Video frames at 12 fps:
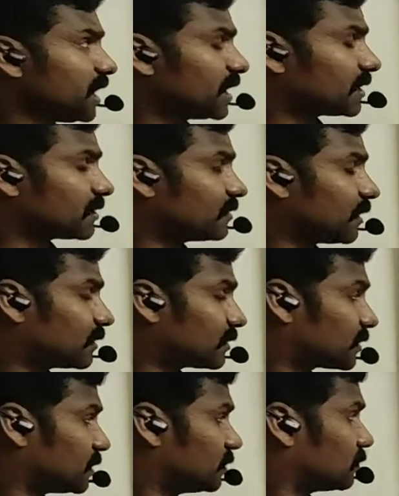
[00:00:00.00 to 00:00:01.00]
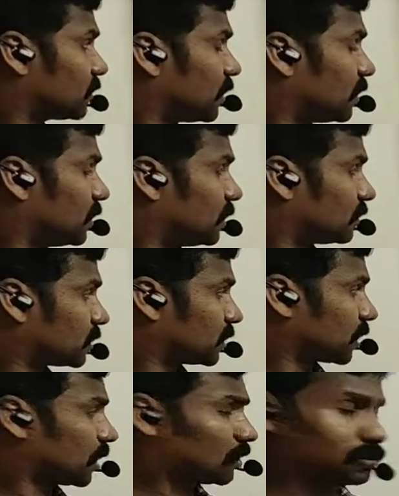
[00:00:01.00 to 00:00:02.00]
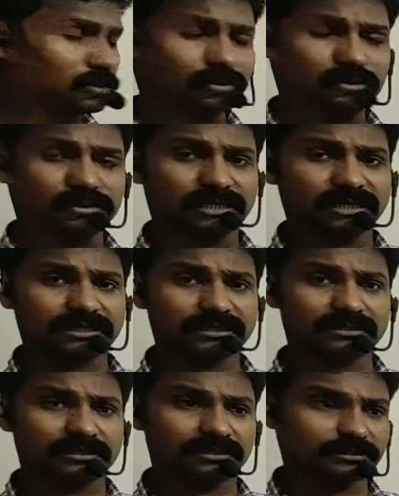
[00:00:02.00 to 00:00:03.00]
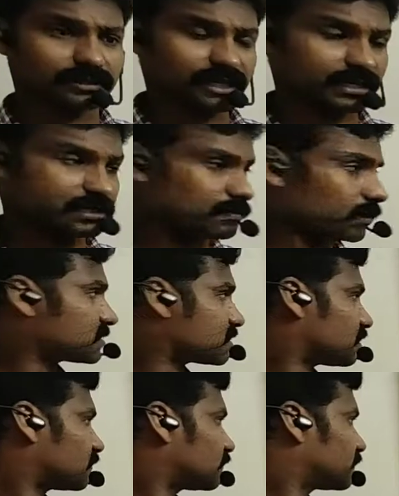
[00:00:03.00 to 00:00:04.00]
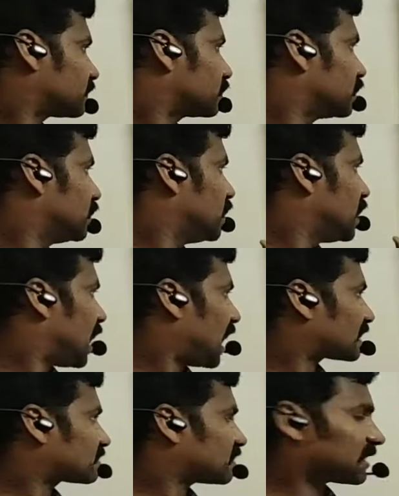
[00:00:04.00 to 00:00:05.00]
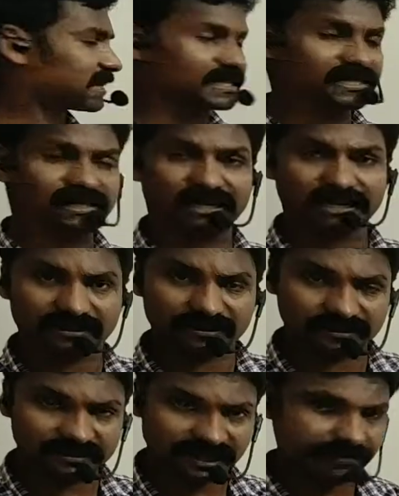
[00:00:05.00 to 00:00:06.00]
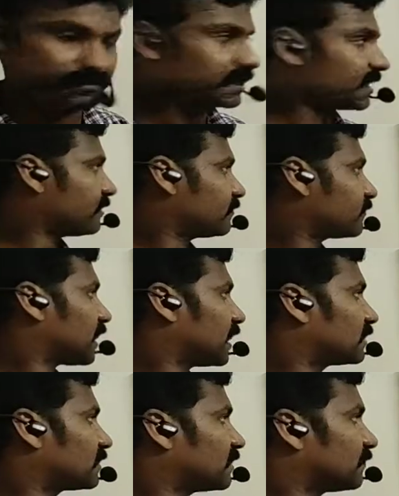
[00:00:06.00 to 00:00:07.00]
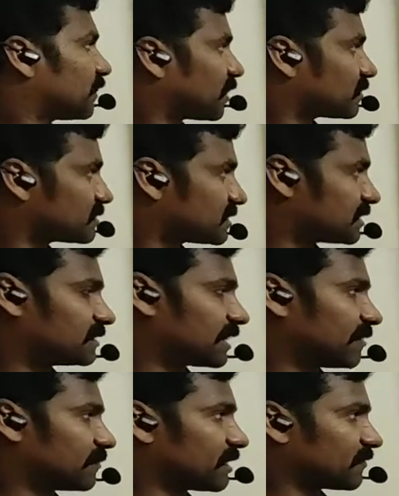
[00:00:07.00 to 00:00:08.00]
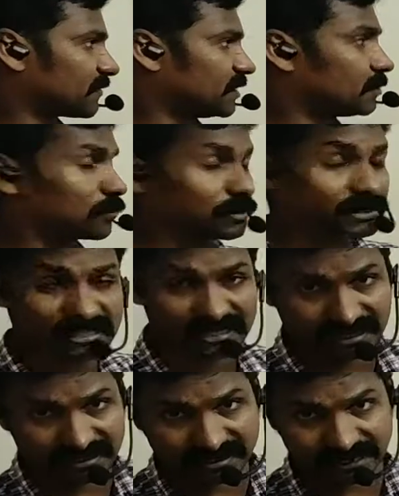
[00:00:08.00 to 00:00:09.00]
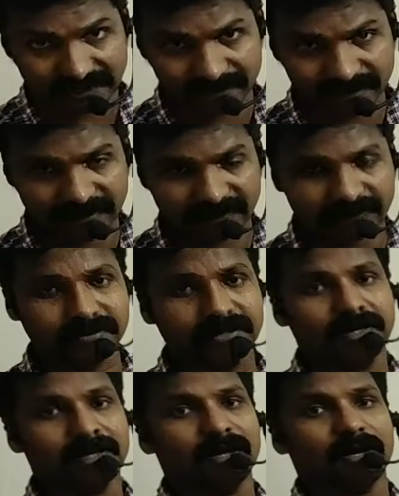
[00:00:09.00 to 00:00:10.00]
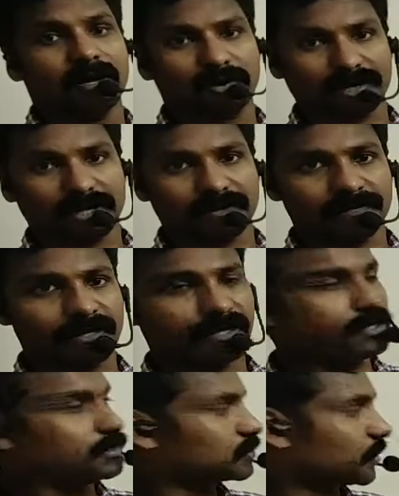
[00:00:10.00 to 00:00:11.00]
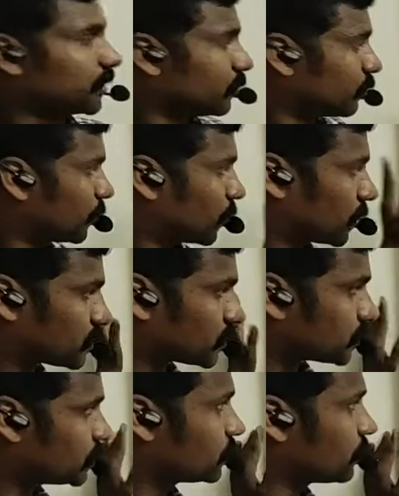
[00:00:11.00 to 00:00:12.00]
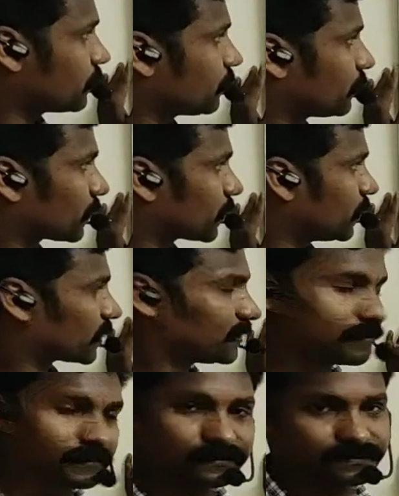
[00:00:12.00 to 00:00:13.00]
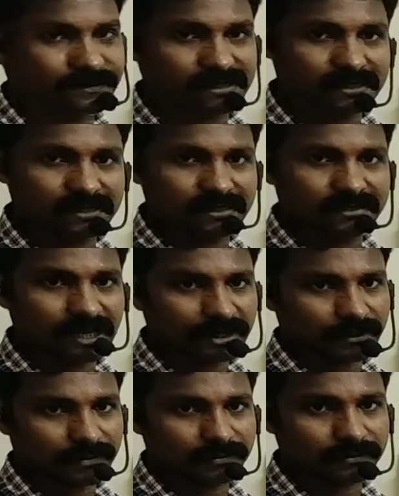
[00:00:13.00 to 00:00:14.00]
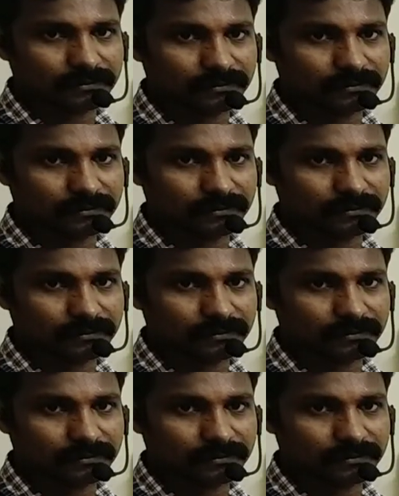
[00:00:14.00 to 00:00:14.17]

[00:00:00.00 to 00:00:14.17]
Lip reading: And then how that the response of acceleration and time graph, and then velocity and time graph, and position and time graph. Okay, so I hope you understood. Okay, thank you.